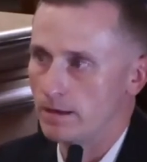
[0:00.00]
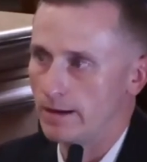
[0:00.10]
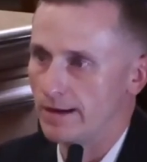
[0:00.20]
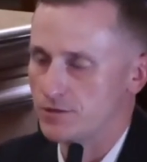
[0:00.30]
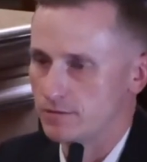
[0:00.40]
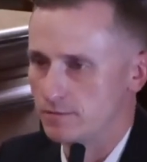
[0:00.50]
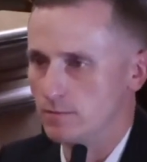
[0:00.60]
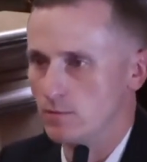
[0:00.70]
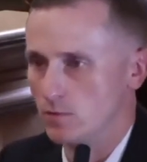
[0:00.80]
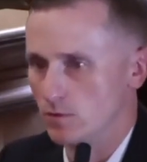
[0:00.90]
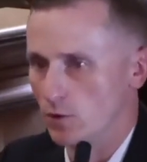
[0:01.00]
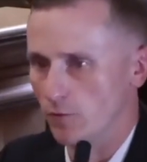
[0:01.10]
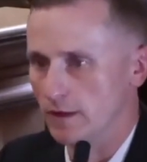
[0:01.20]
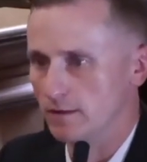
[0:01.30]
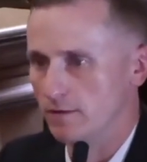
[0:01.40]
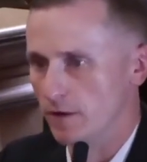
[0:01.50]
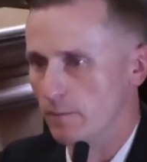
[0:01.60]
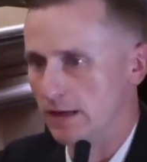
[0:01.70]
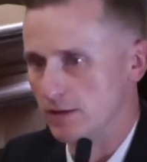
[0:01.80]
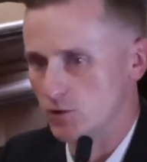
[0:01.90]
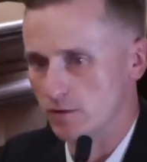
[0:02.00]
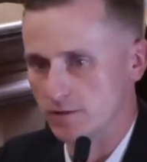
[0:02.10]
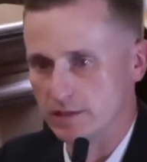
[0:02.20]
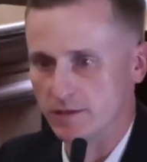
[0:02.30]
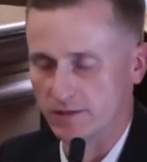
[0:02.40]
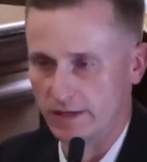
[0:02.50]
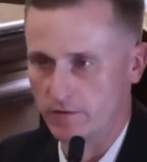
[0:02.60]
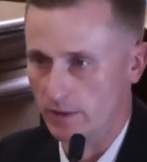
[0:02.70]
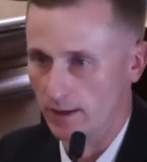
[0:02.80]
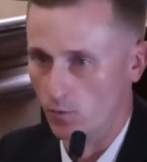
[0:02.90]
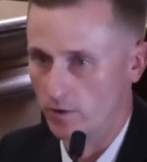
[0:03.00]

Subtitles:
They're making sure the scene is safe to begin